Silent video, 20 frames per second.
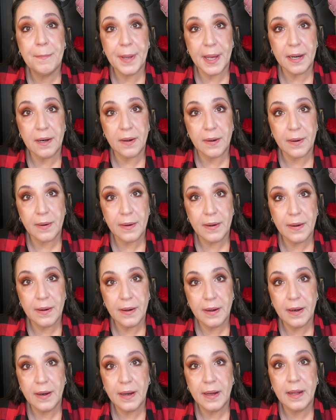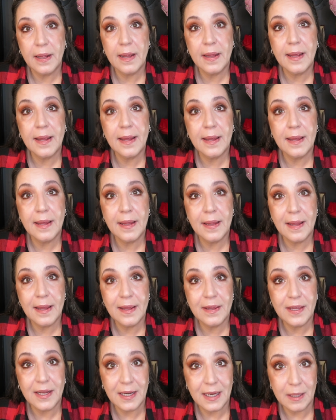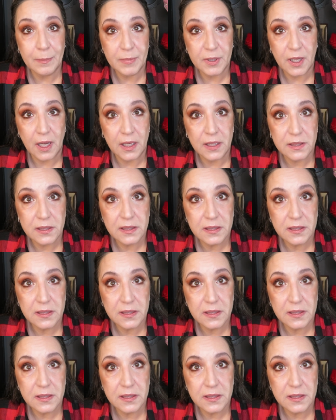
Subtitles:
Better than a lip gloss.